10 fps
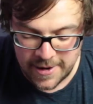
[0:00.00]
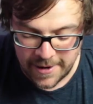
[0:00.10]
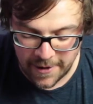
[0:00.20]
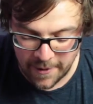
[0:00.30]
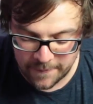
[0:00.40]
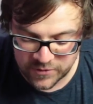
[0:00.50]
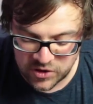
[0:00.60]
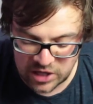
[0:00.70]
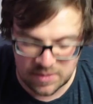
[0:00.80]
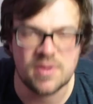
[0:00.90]
So
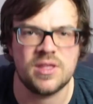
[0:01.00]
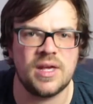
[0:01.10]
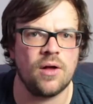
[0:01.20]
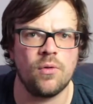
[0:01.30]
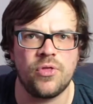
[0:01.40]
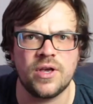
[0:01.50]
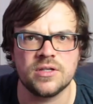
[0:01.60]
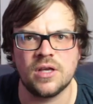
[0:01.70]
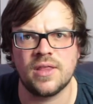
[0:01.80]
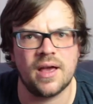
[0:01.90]
you're going to be missing out on things
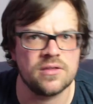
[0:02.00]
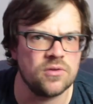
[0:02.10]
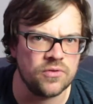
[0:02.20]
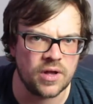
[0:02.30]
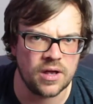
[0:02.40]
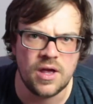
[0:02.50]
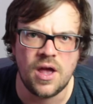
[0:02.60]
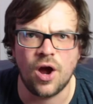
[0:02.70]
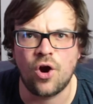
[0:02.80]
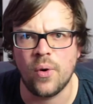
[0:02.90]
like that, sort of like
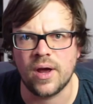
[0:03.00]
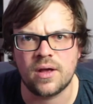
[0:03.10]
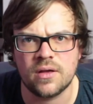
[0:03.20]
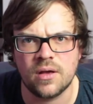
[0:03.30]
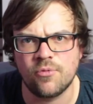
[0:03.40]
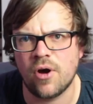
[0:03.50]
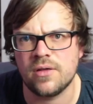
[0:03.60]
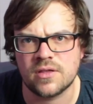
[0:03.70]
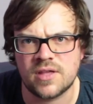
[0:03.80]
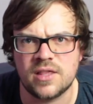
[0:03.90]
a quick
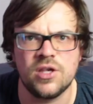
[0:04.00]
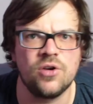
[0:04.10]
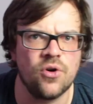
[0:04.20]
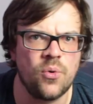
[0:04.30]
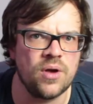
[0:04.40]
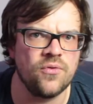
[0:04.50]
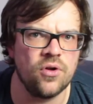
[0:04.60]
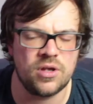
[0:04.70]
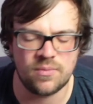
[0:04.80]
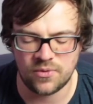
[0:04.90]
brightness setting or a quick
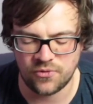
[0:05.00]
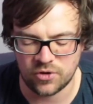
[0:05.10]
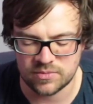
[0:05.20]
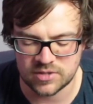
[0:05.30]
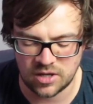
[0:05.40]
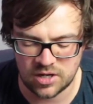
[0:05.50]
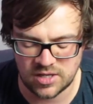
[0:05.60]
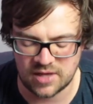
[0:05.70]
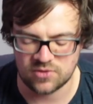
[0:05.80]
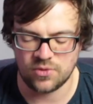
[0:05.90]
volume slider,
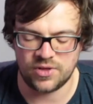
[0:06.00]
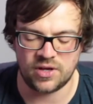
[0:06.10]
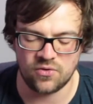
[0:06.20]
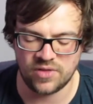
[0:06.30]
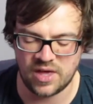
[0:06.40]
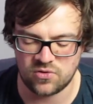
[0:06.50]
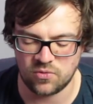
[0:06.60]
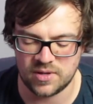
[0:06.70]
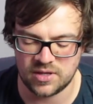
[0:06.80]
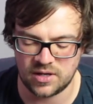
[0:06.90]
that sort of thing. That's all
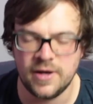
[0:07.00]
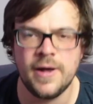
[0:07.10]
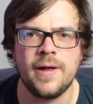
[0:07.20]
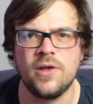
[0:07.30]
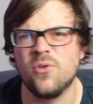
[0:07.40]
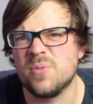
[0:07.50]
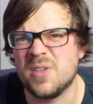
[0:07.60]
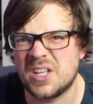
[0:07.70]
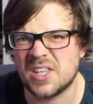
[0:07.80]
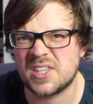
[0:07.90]
missing. You're also
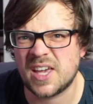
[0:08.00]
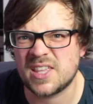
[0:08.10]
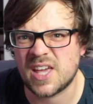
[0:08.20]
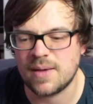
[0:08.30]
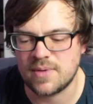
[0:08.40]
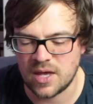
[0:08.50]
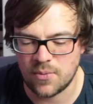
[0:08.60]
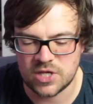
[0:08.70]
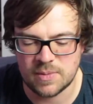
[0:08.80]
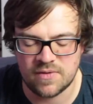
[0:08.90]
missing an escape key,
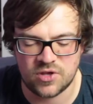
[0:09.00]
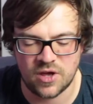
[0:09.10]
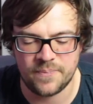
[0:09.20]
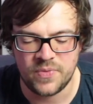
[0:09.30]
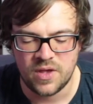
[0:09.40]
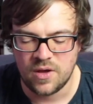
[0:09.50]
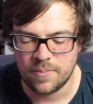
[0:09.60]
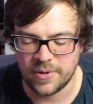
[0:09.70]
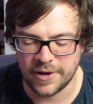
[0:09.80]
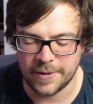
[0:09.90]
which is a bit of a shame.
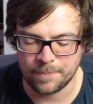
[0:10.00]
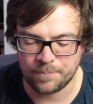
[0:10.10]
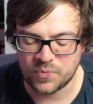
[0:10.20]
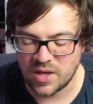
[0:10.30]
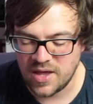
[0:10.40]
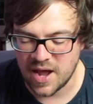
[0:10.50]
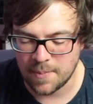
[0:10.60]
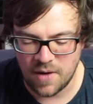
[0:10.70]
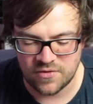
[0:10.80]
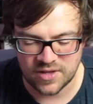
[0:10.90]
But yeah,
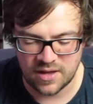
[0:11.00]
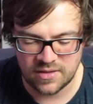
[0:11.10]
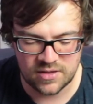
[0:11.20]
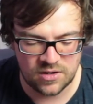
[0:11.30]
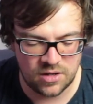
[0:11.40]
apart from that, that's kind